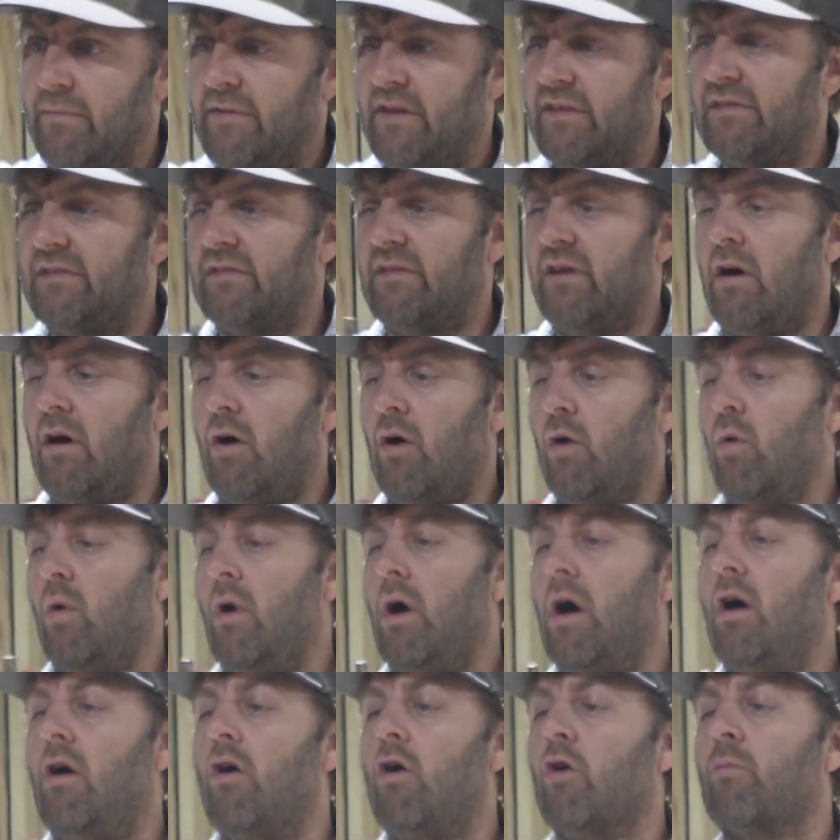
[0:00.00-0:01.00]
And this is a whole
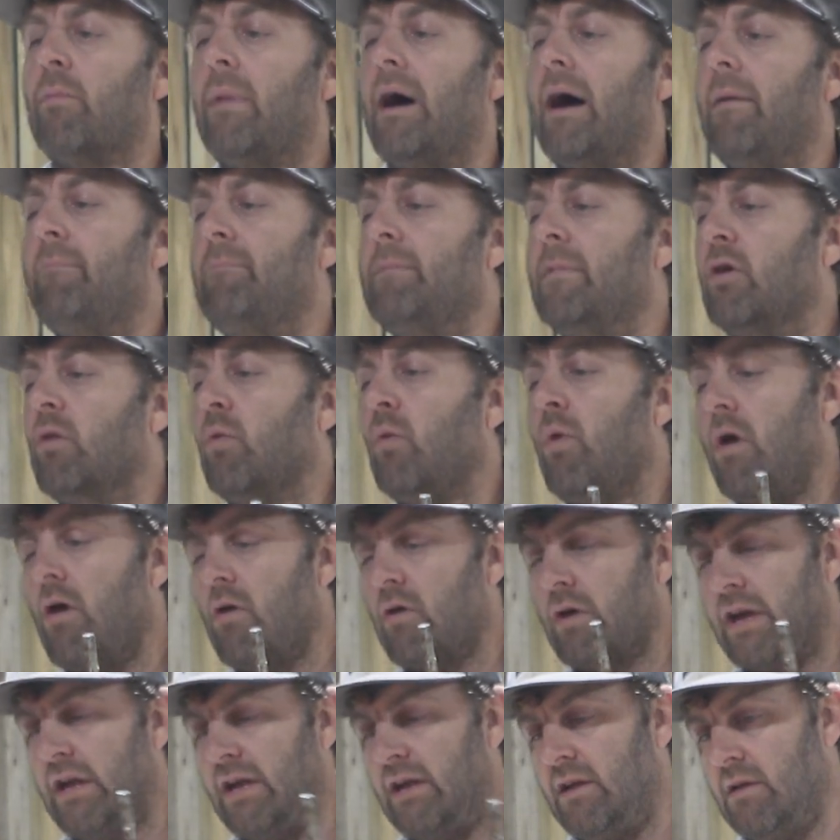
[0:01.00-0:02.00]
hog by
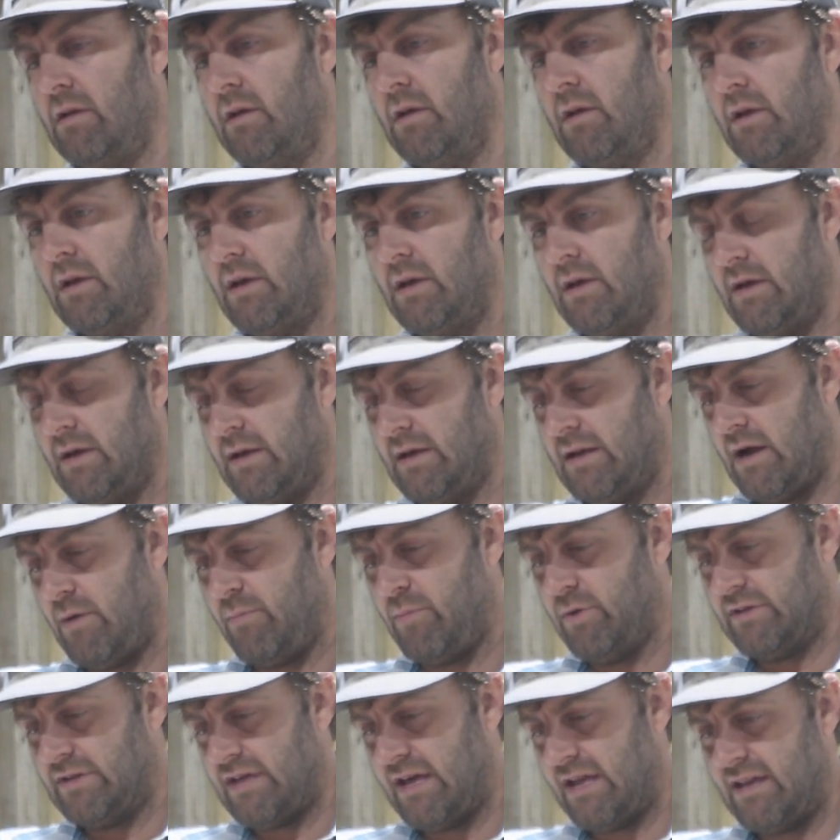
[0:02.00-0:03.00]
Milwaukee, and I'll
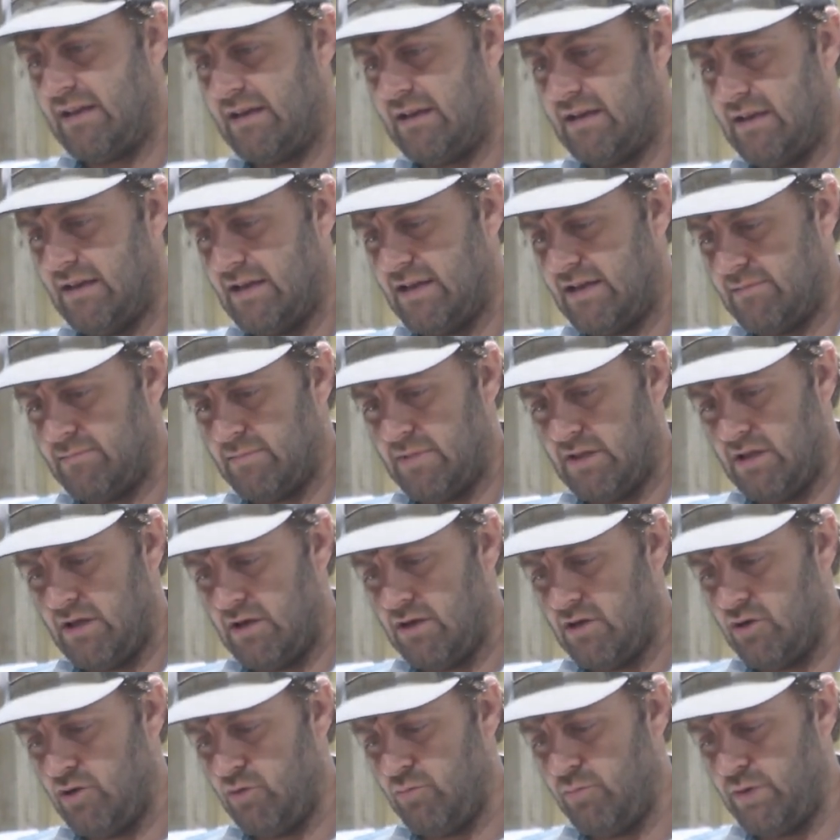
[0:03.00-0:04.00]
put that in the link
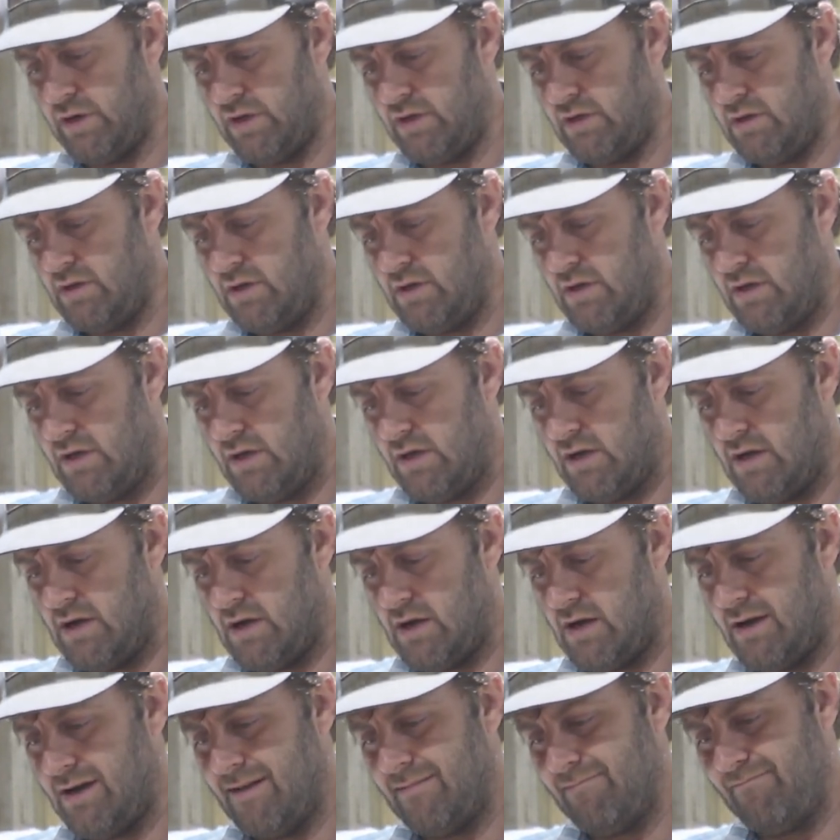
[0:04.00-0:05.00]
below. But
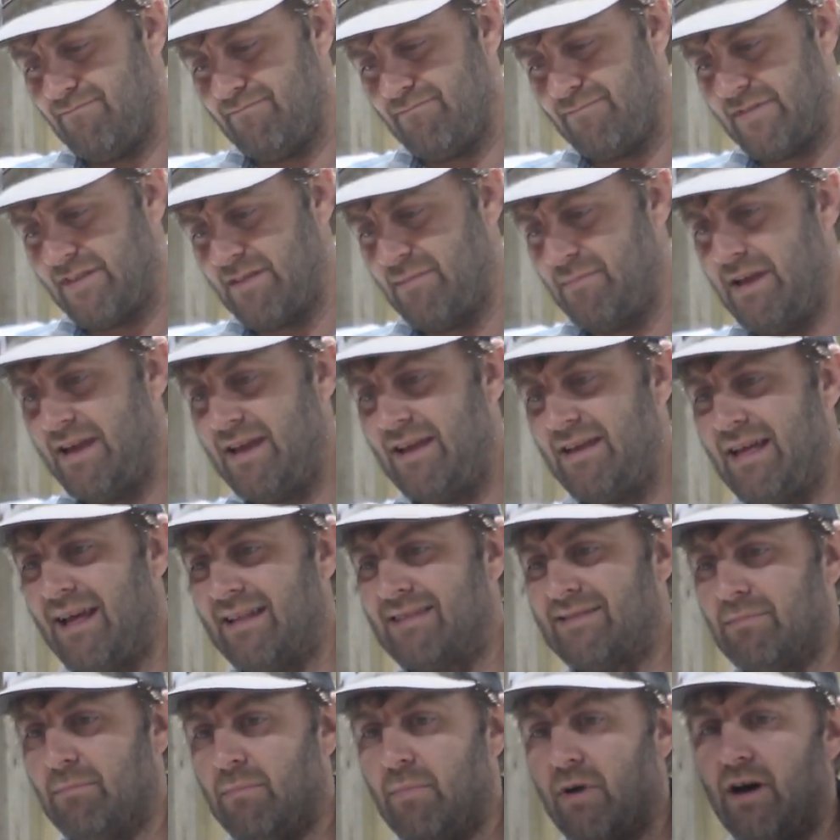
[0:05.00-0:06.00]
to me,
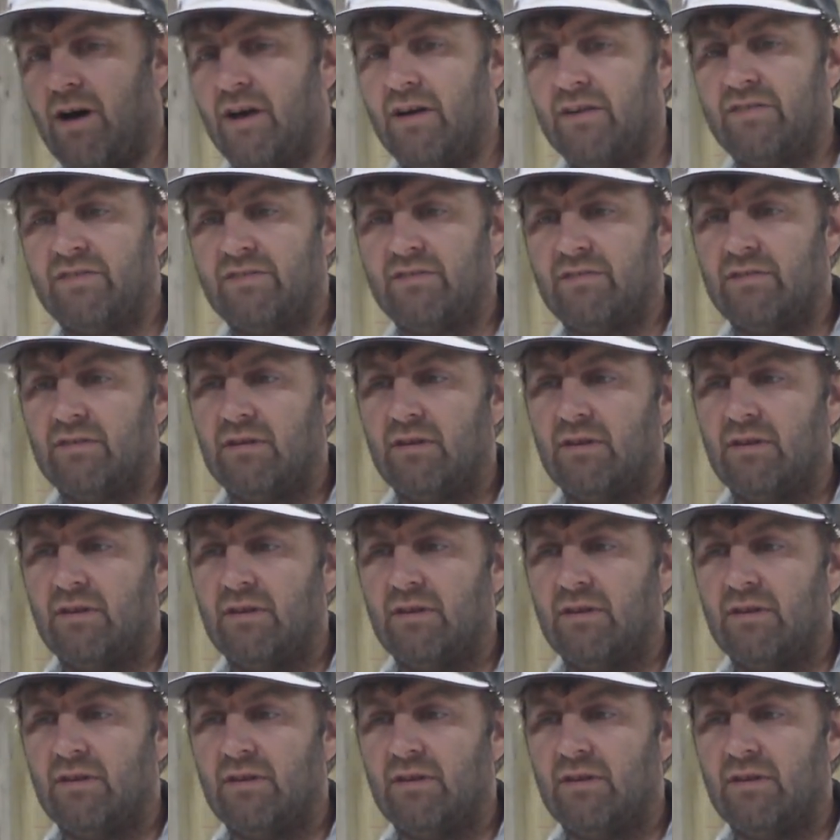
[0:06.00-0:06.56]
that's a must.